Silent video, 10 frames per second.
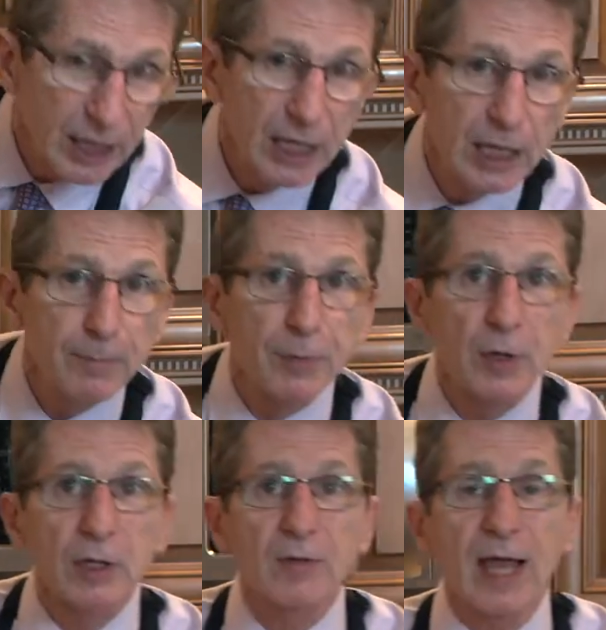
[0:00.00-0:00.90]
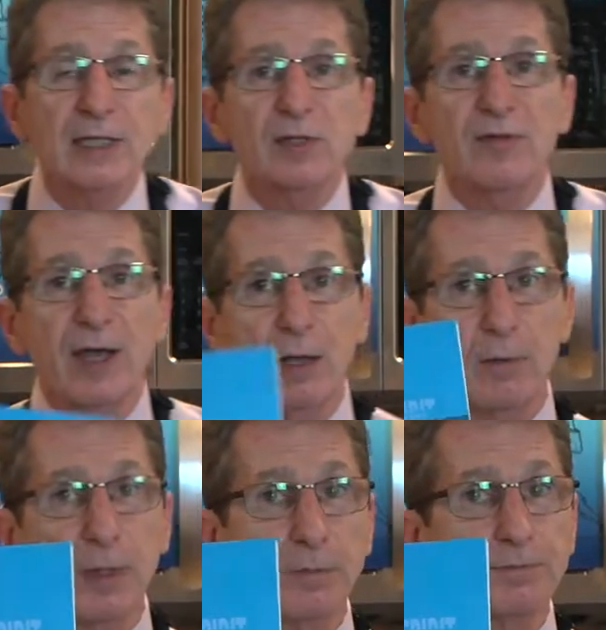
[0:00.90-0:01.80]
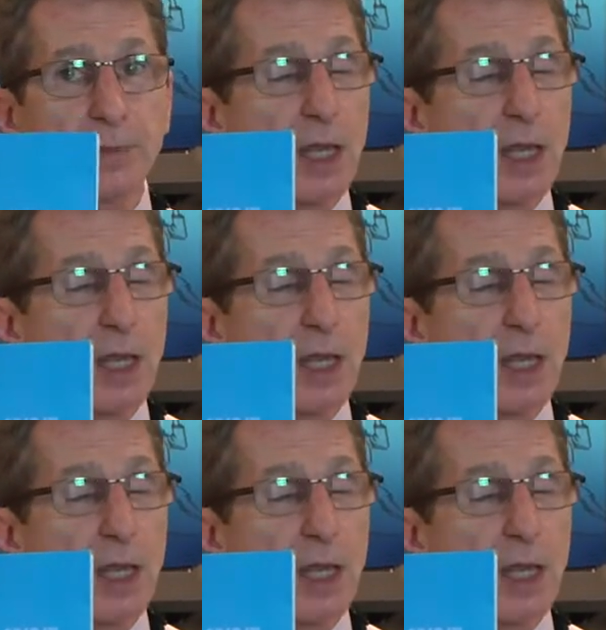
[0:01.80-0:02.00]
ebook that's available,